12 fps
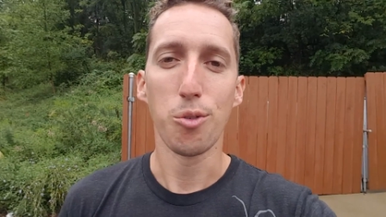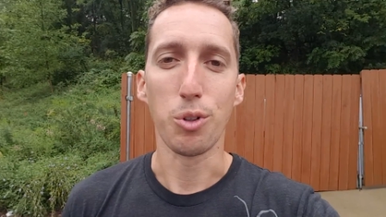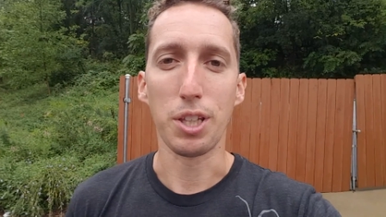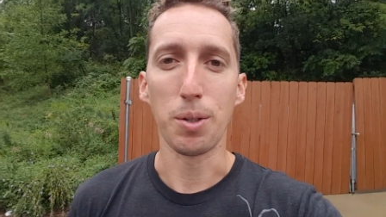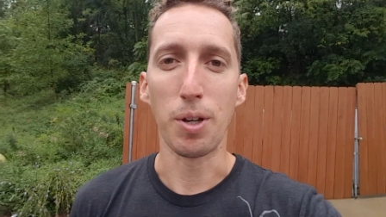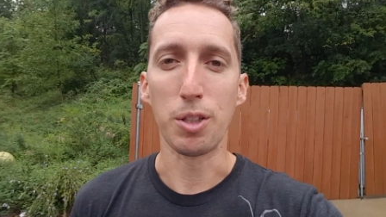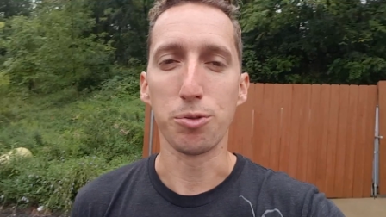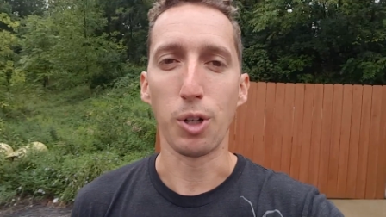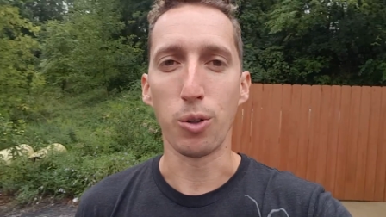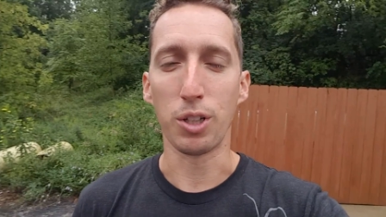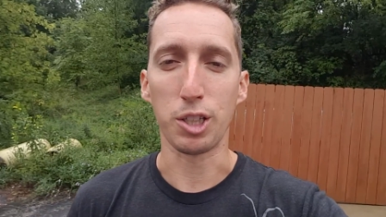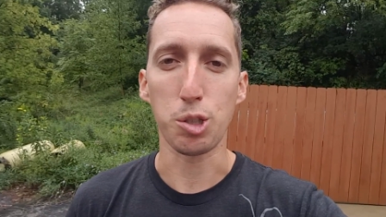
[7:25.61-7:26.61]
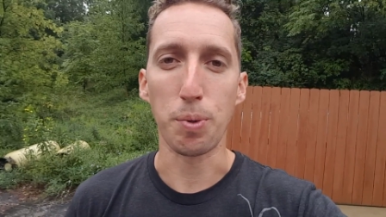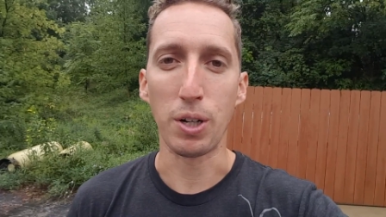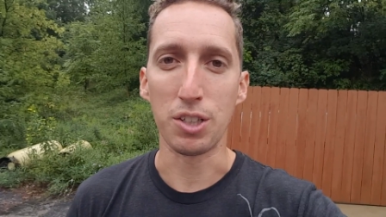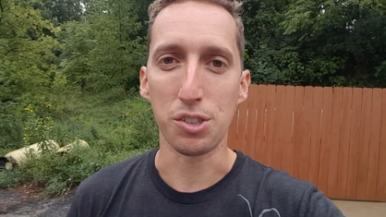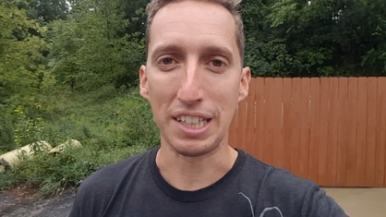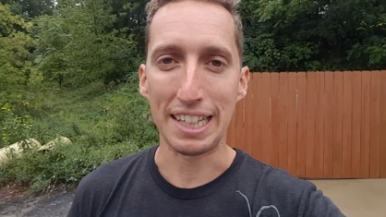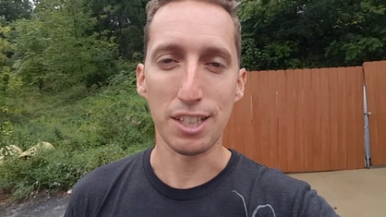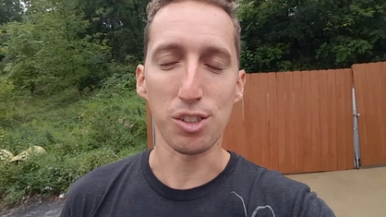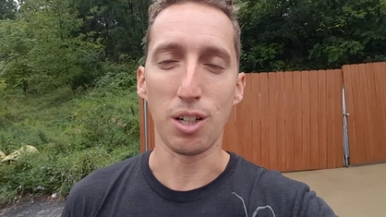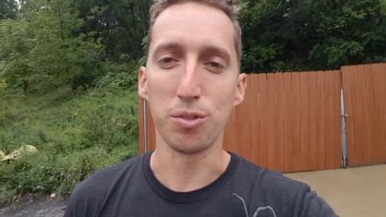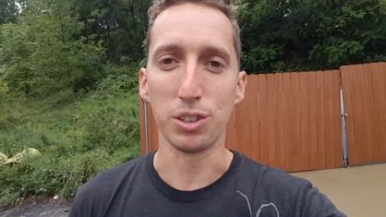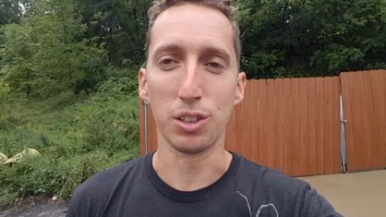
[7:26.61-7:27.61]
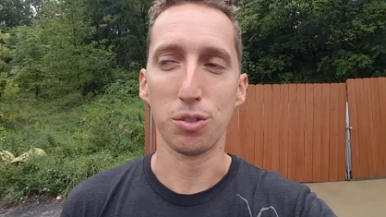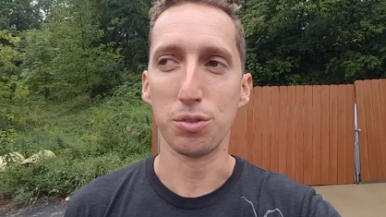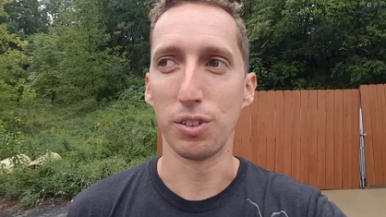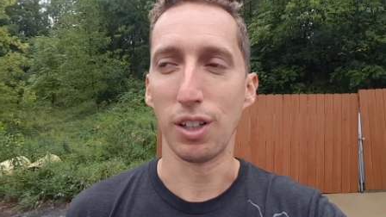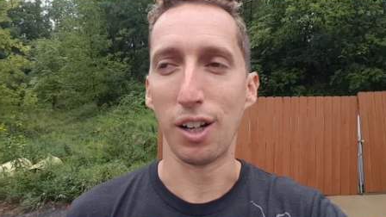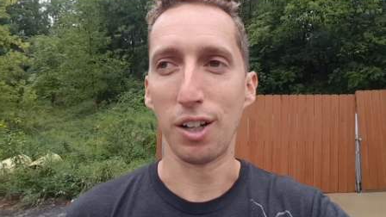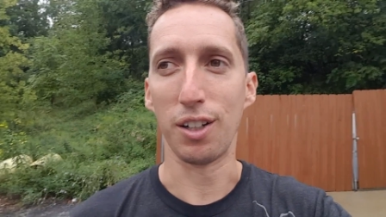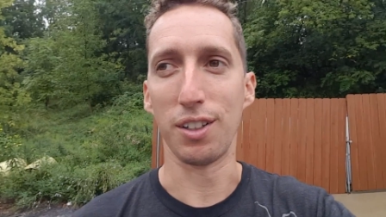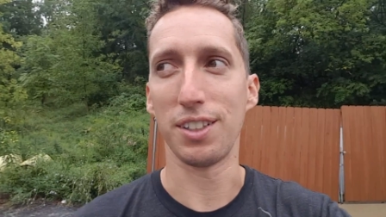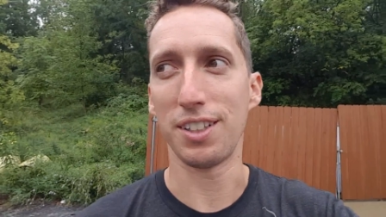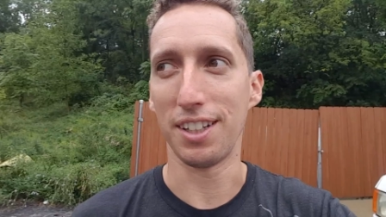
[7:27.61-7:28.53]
with him on the phone and experiencing his level of uh,